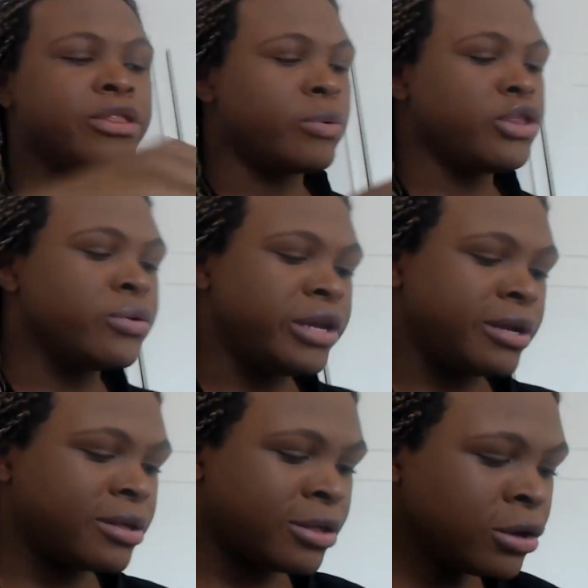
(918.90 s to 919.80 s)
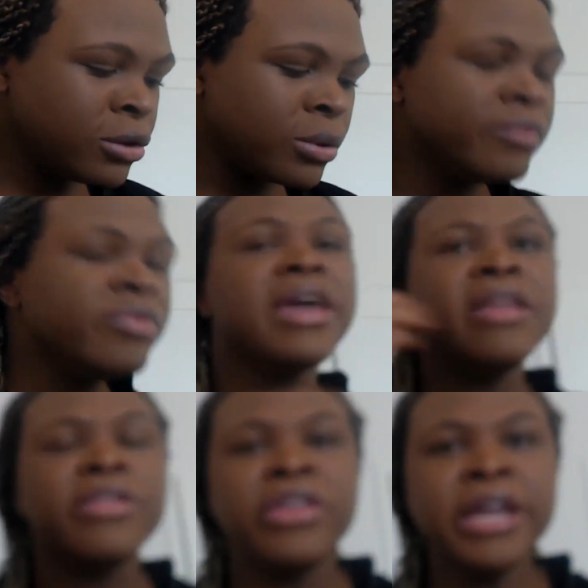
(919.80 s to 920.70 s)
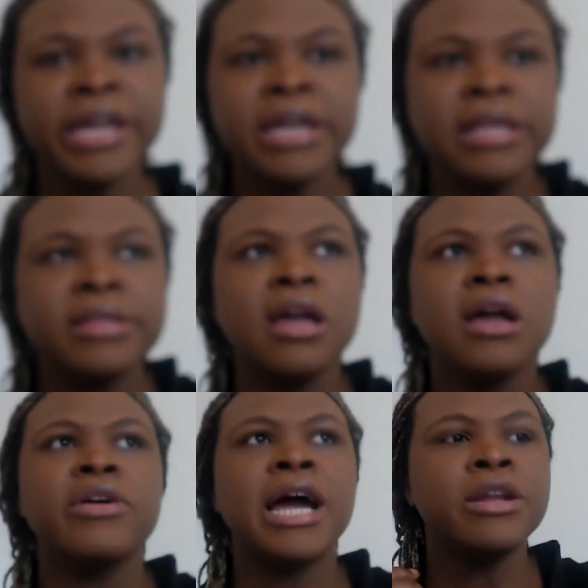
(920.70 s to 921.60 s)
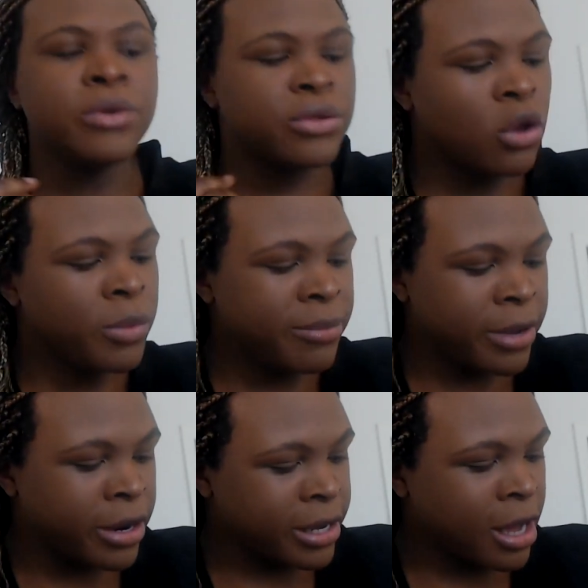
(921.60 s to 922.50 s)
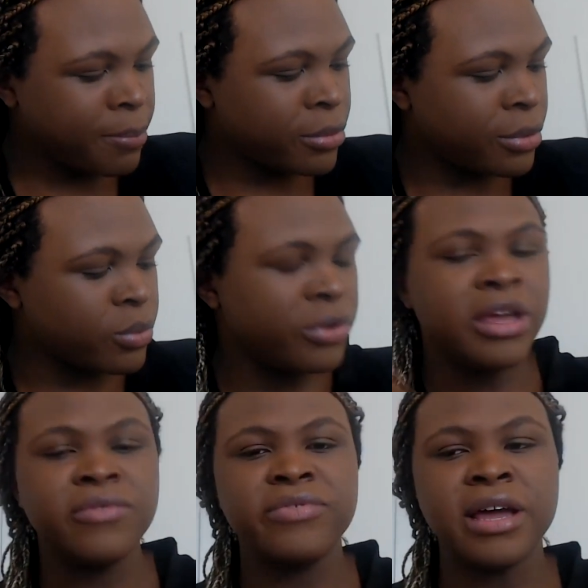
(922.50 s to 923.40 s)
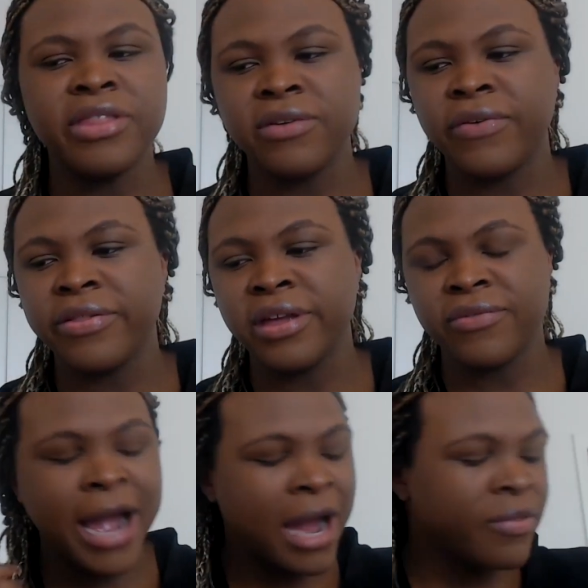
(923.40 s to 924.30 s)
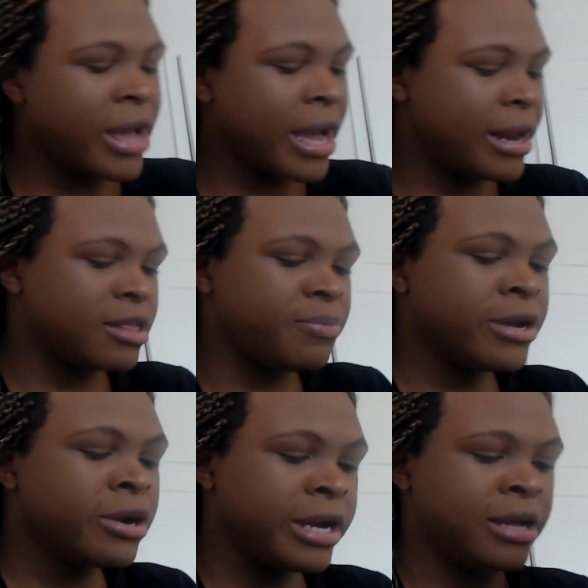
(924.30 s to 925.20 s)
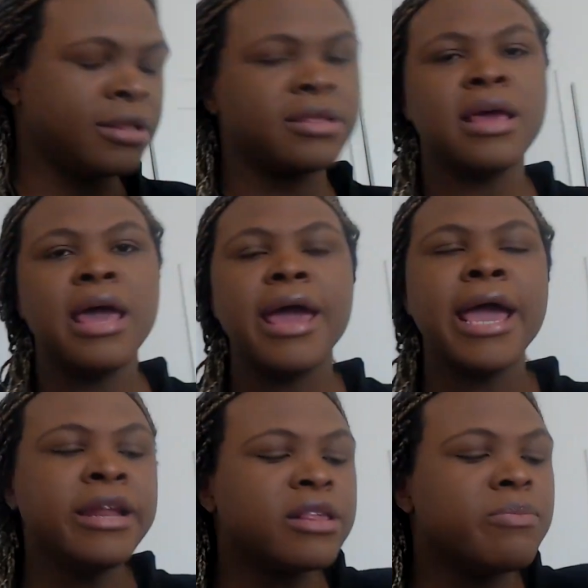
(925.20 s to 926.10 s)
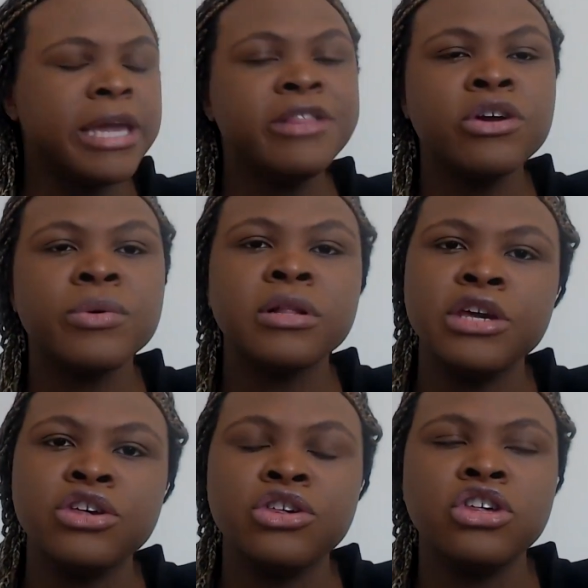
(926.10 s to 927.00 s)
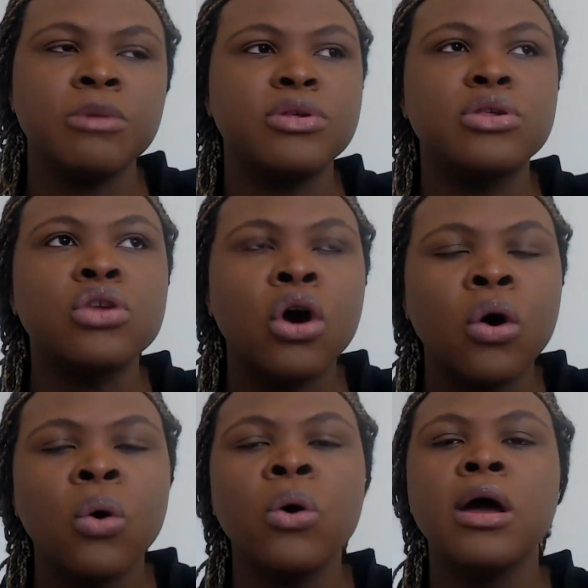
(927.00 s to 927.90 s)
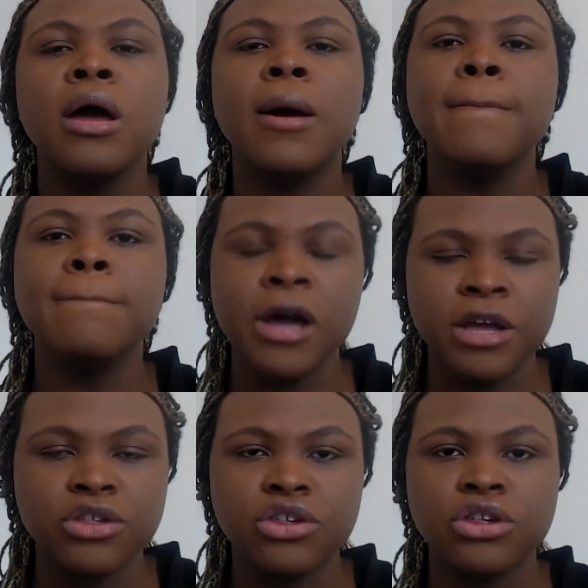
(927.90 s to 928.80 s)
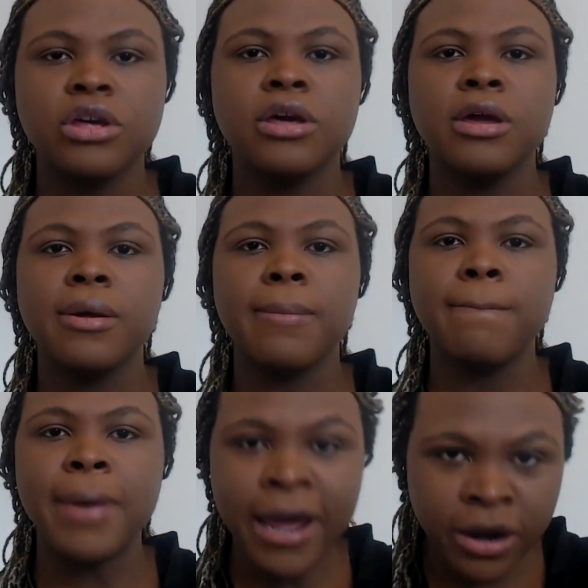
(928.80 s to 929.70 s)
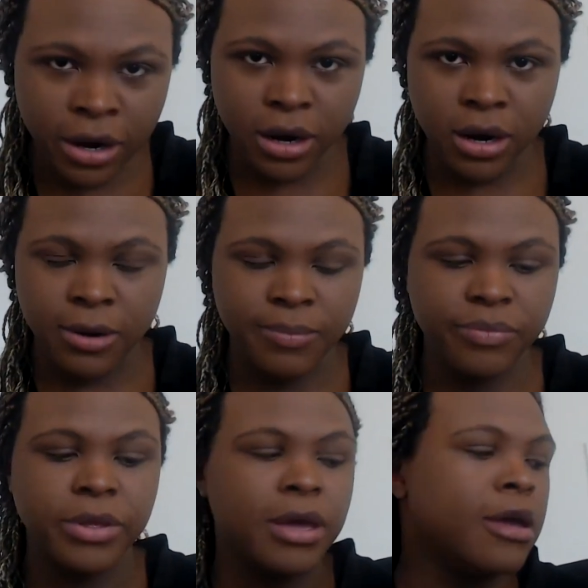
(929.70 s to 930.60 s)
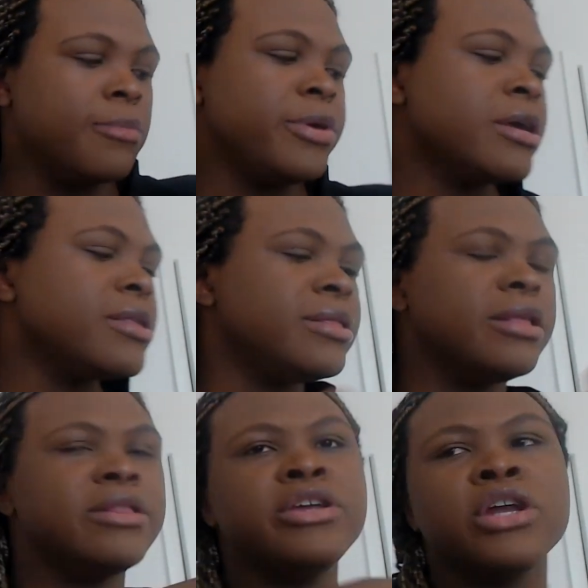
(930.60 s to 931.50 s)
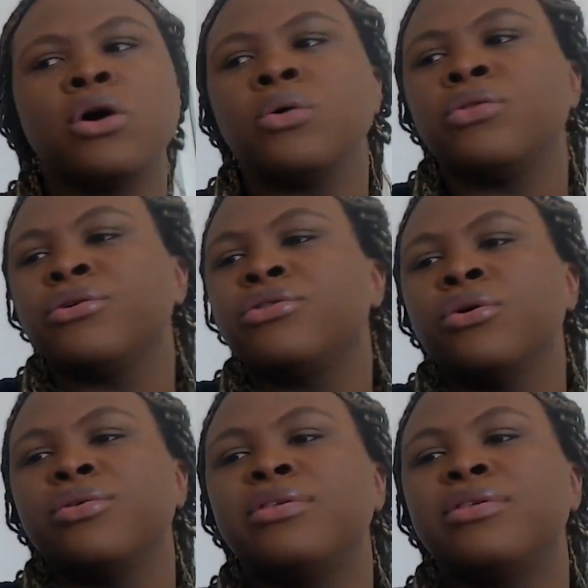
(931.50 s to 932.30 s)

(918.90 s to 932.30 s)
and do what you need to do. And the thing is that I know so many married couples where they've had that experience, and it's made their relationship so much better because, you know, there's no